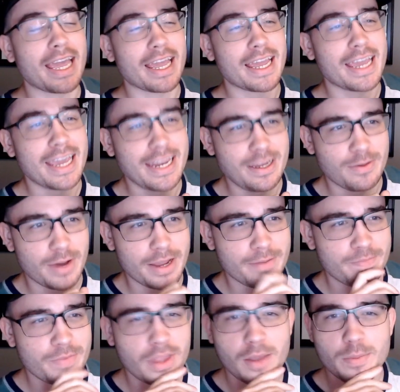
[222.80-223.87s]
Anyway,
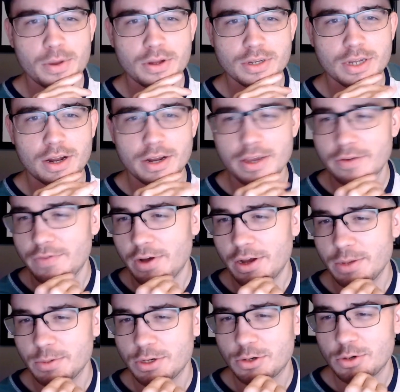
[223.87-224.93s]
Pulse Audio
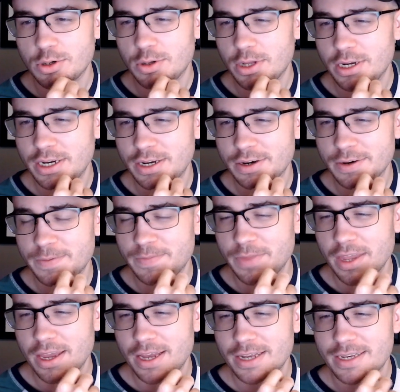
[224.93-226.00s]
volume control on here
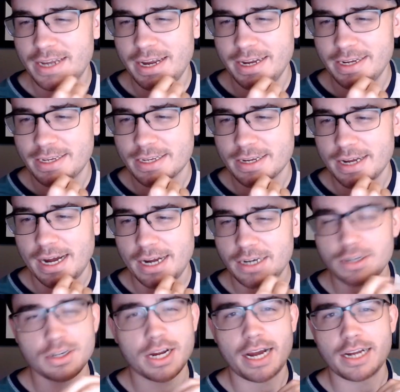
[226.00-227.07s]
takes, I
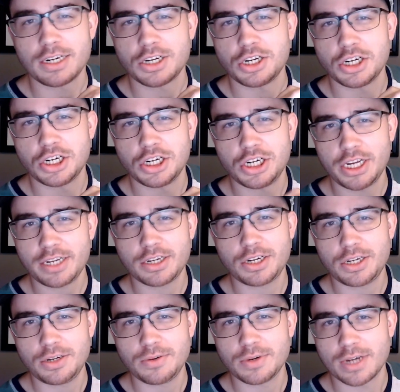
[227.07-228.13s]

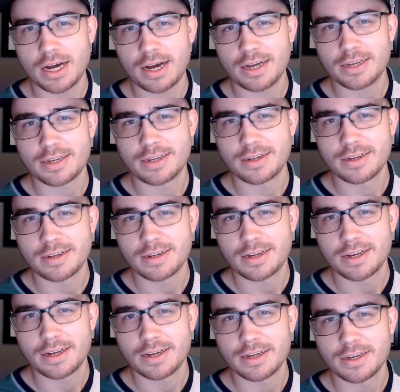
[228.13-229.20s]
shit you not,
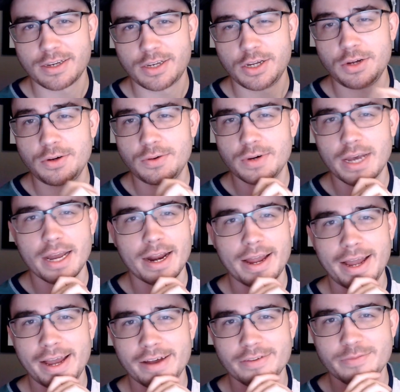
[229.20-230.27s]

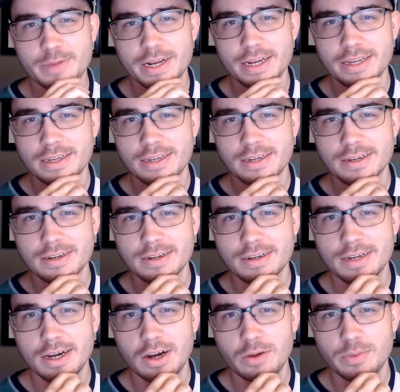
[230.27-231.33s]
2.5 minutes
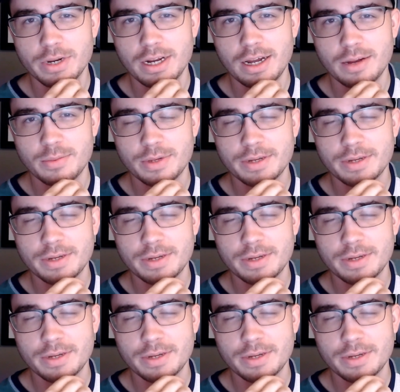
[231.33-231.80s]
to open up.